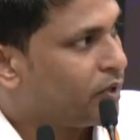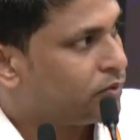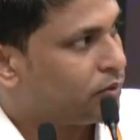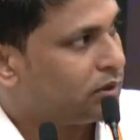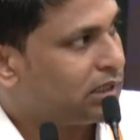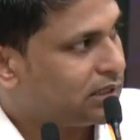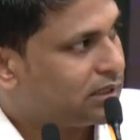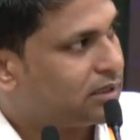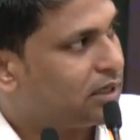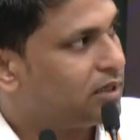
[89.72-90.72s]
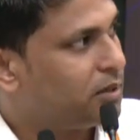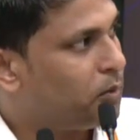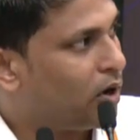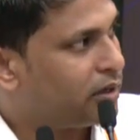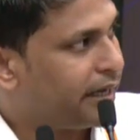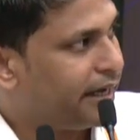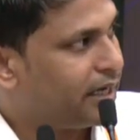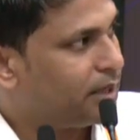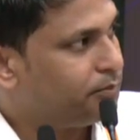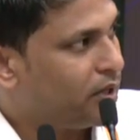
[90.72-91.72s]
So this is the block
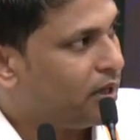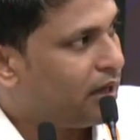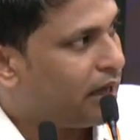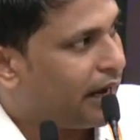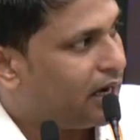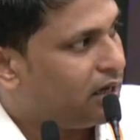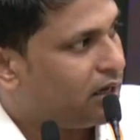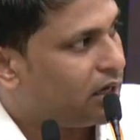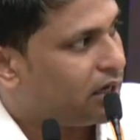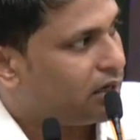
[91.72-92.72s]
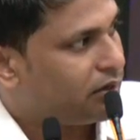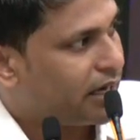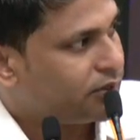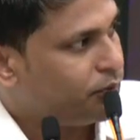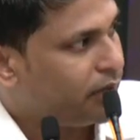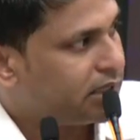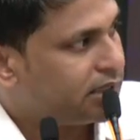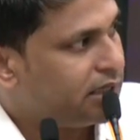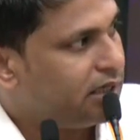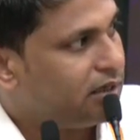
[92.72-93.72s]
diagram, and as you can
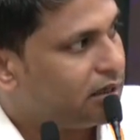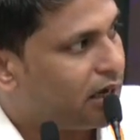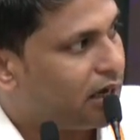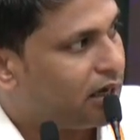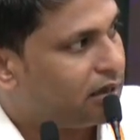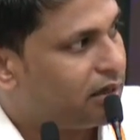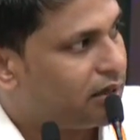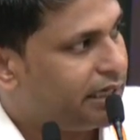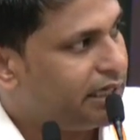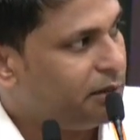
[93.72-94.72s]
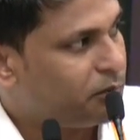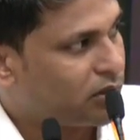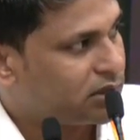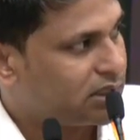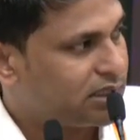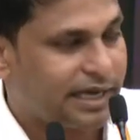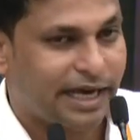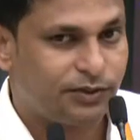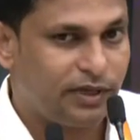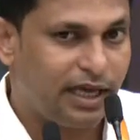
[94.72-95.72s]
see, the heating process is
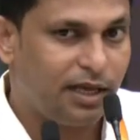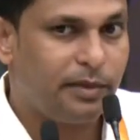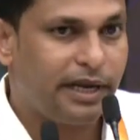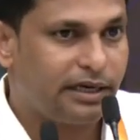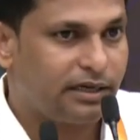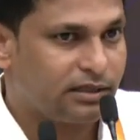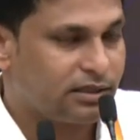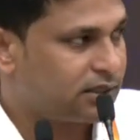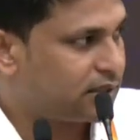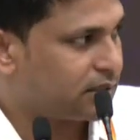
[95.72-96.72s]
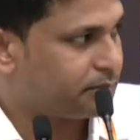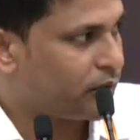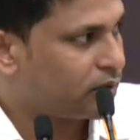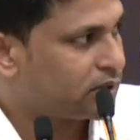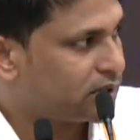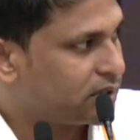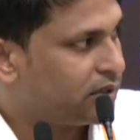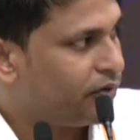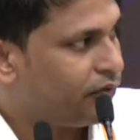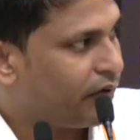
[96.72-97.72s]
actually eliminated in this process,
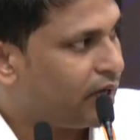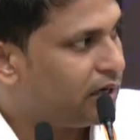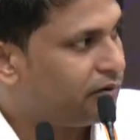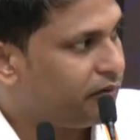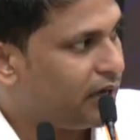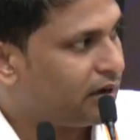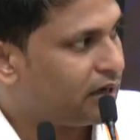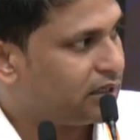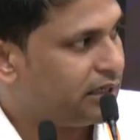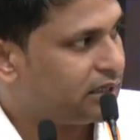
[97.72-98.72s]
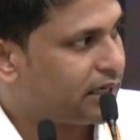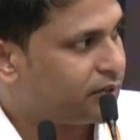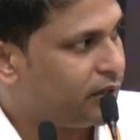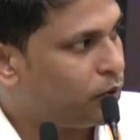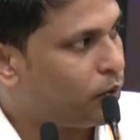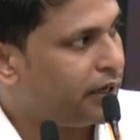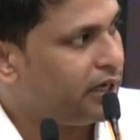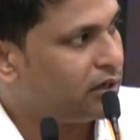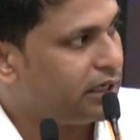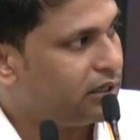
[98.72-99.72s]
wherein he is actually
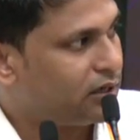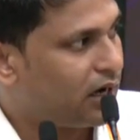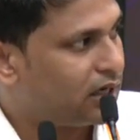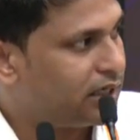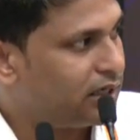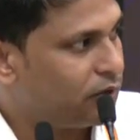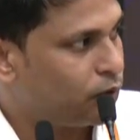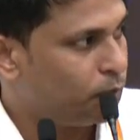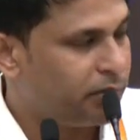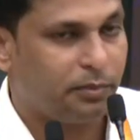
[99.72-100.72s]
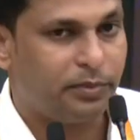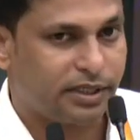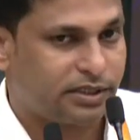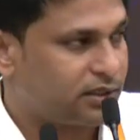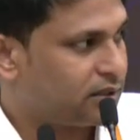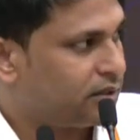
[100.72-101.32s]
coating it at a room temperature,